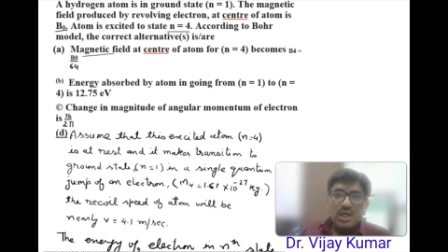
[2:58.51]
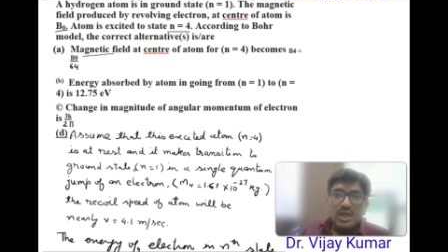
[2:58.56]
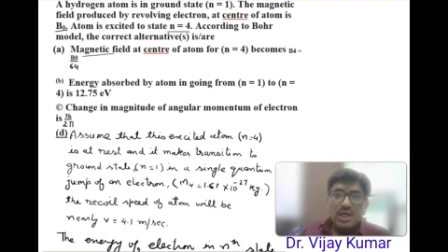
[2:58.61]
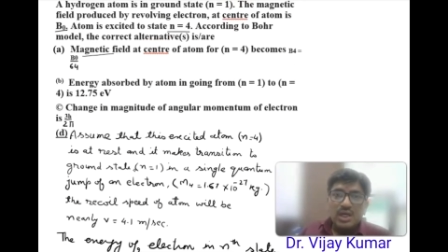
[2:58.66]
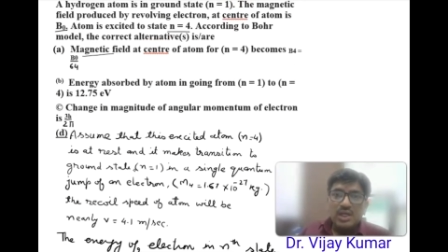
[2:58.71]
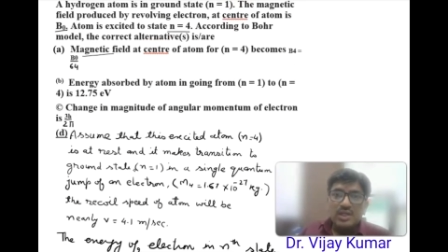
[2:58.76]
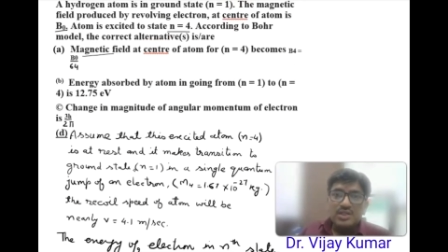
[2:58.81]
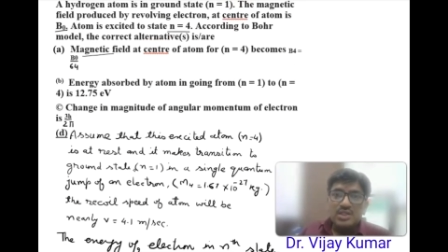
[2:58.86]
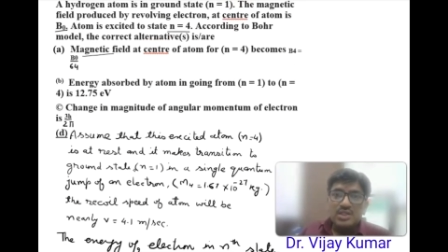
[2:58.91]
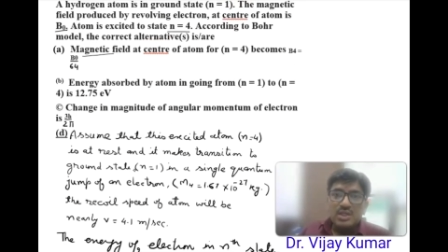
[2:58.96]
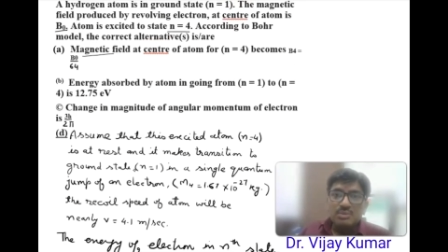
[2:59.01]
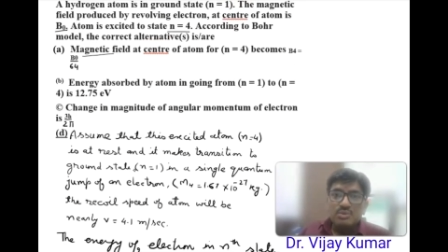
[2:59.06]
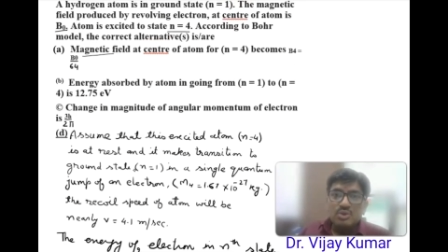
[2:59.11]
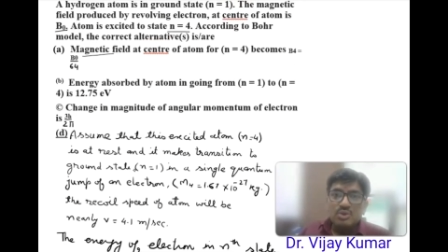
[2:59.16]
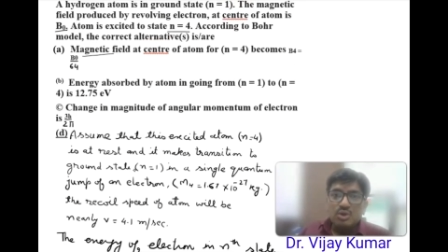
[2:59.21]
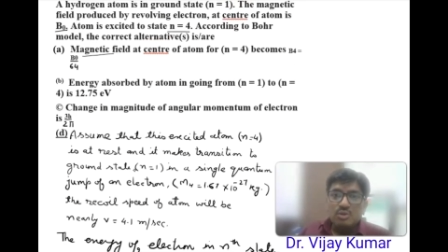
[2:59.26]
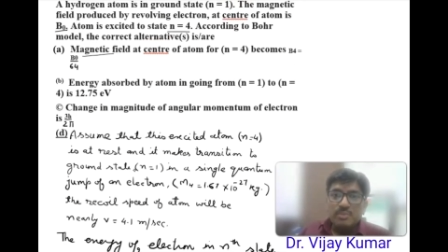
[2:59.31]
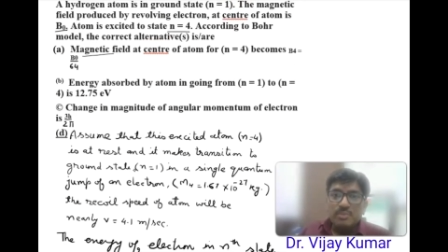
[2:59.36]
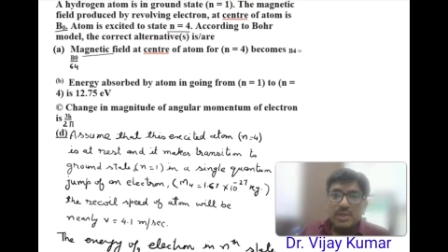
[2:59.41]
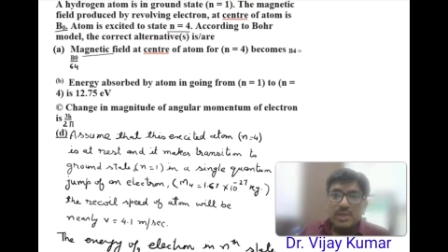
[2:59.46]
energy
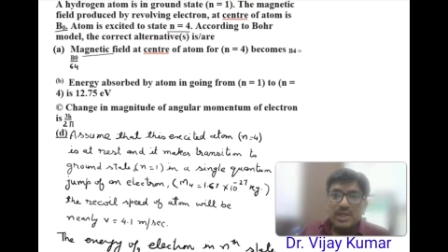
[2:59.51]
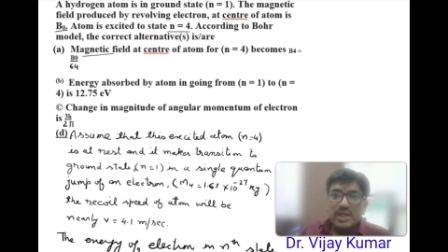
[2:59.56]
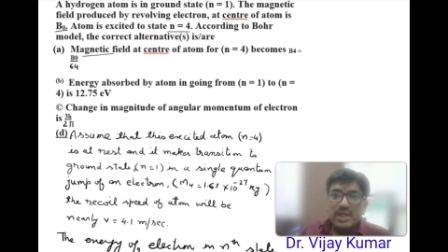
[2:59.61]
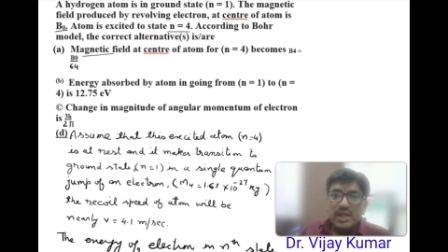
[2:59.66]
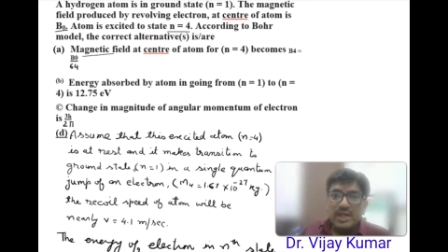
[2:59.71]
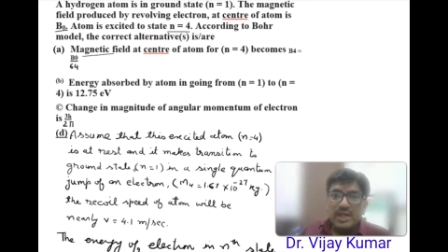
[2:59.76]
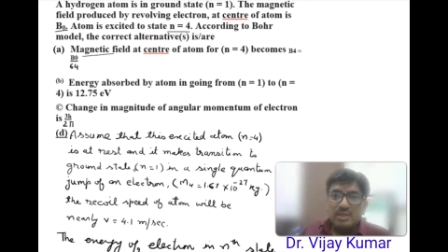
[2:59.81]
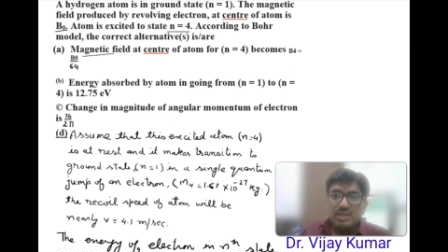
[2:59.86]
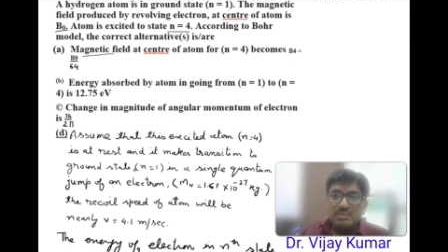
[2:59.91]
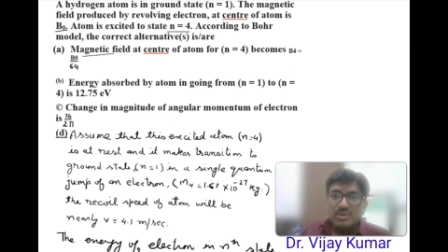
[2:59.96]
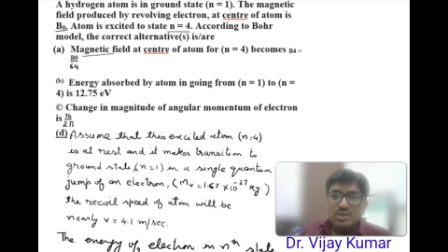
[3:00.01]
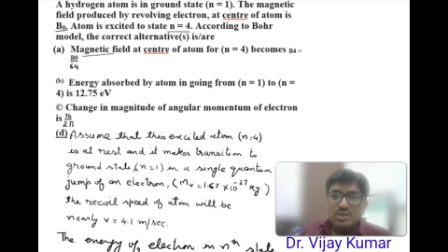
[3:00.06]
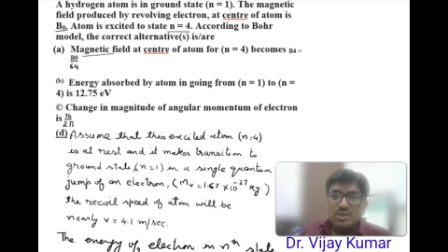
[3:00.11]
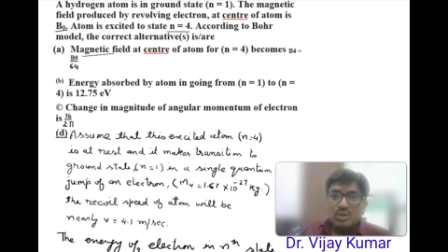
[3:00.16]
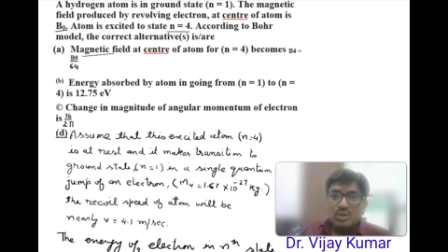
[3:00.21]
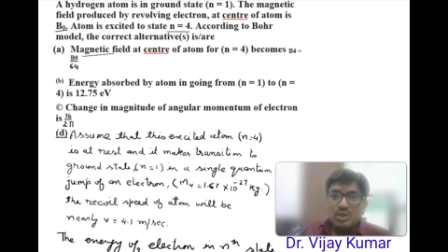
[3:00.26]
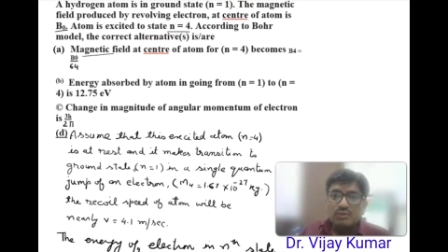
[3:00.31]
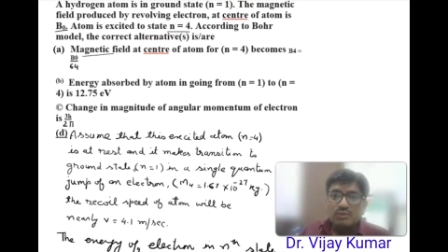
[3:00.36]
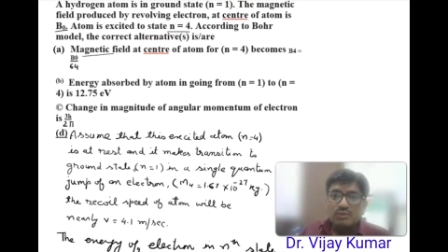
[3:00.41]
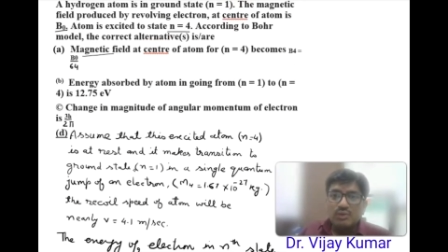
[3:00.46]
absorbed by atom is
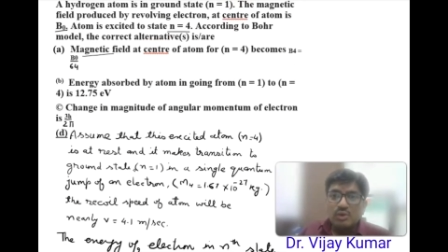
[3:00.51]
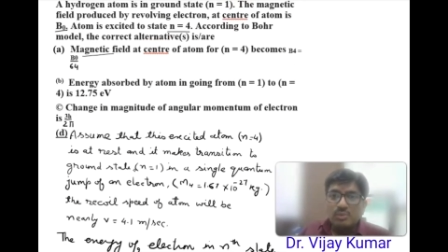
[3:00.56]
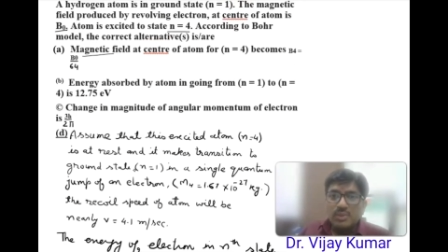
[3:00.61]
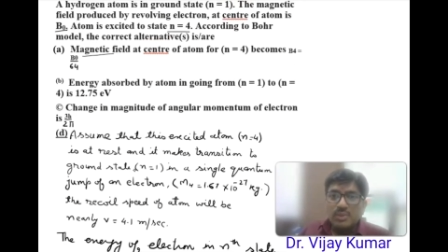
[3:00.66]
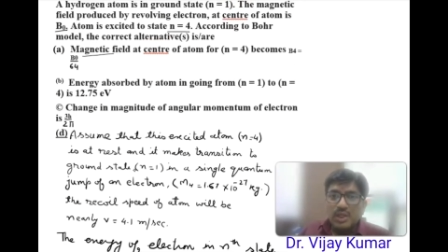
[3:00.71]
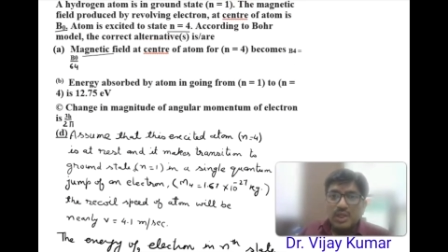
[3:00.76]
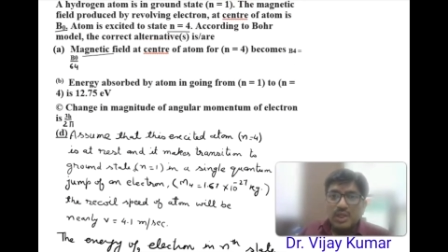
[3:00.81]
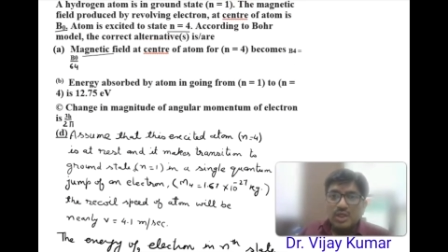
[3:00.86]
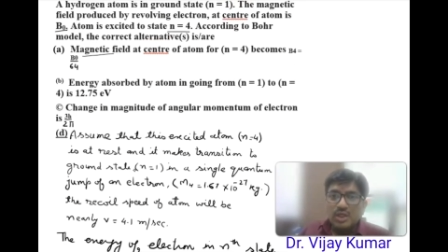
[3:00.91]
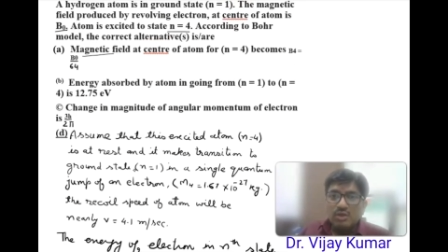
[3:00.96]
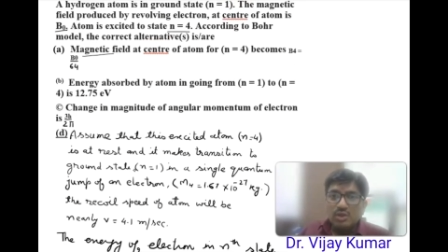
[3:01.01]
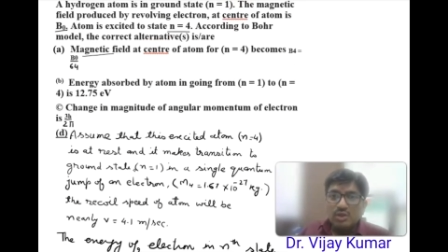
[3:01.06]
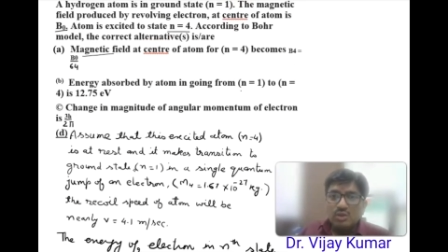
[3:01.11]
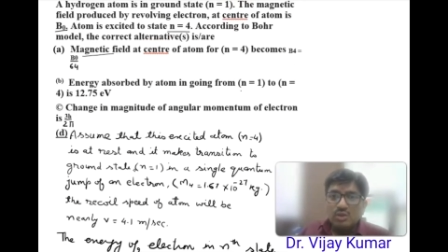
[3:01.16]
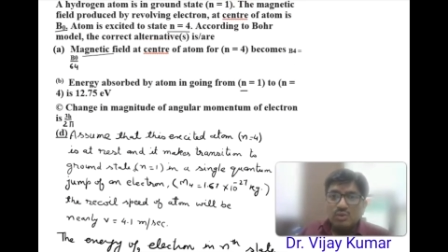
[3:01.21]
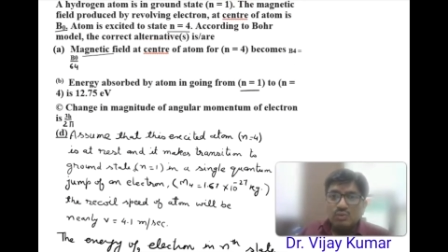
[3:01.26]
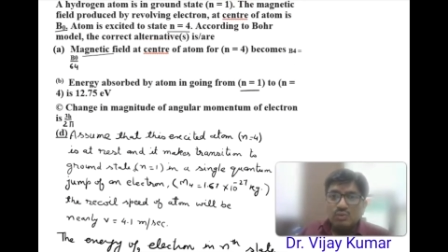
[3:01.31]
going from n equal